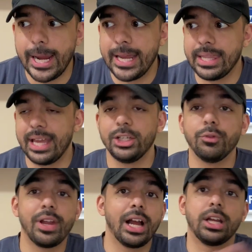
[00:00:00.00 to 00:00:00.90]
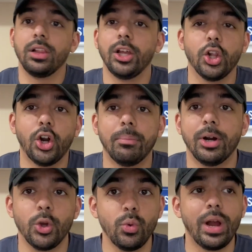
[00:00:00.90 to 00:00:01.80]
And then you've got Khalil
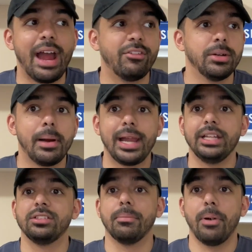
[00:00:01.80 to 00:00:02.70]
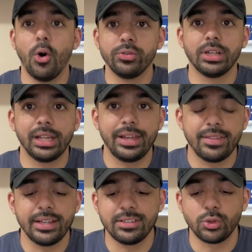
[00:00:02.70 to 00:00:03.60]
Herbert, who everybody supposedly
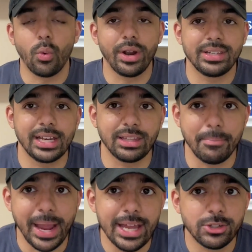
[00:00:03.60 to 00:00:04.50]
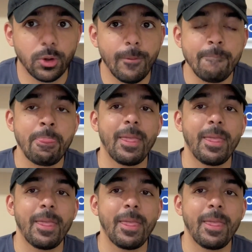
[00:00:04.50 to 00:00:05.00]
thinks is going to take the mantle